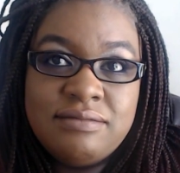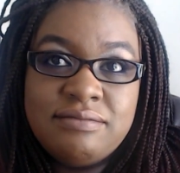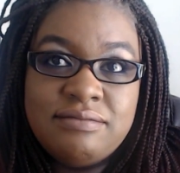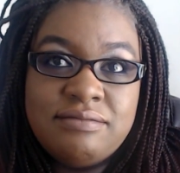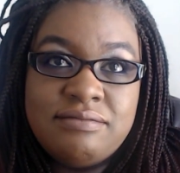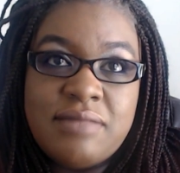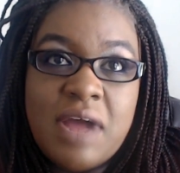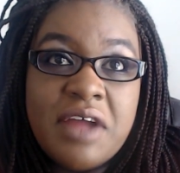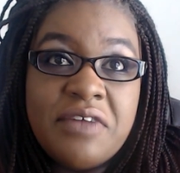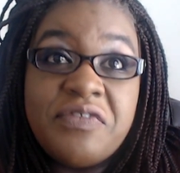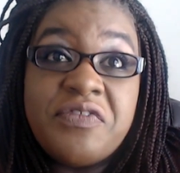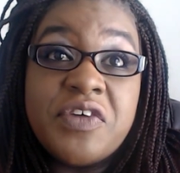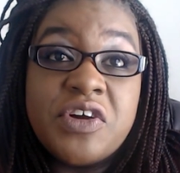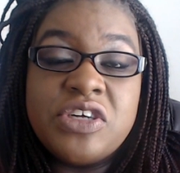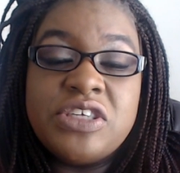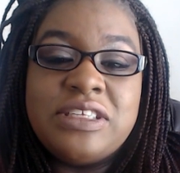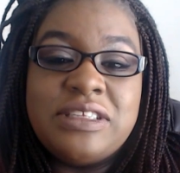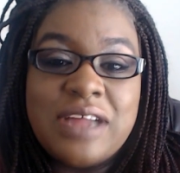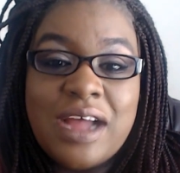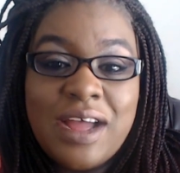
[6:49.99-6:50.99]
my
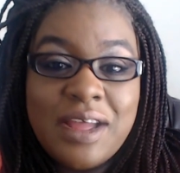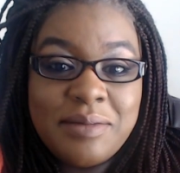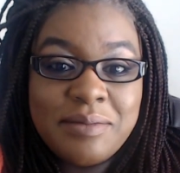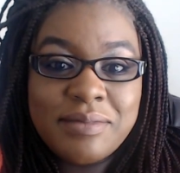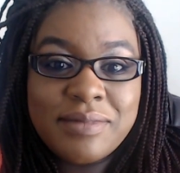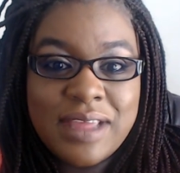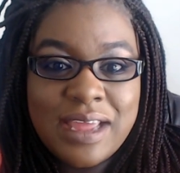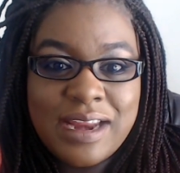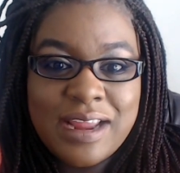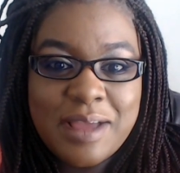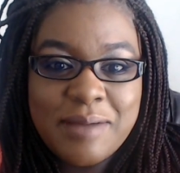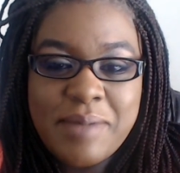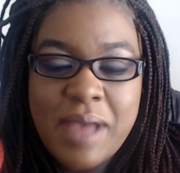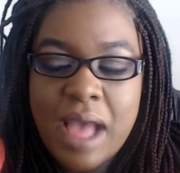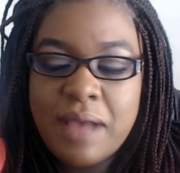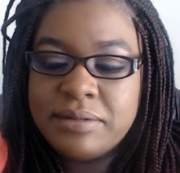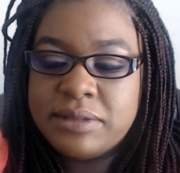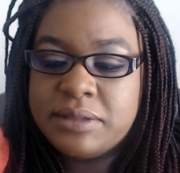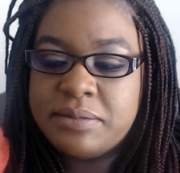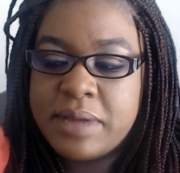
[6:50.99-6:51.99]
first time getting a
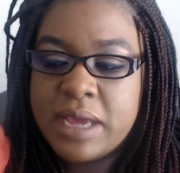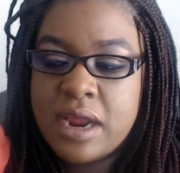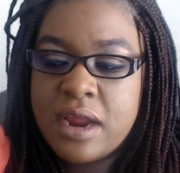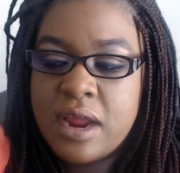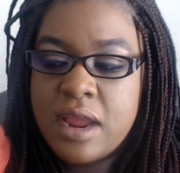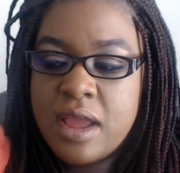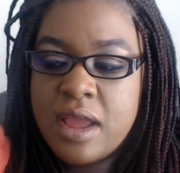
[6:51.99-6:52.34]
pap smear.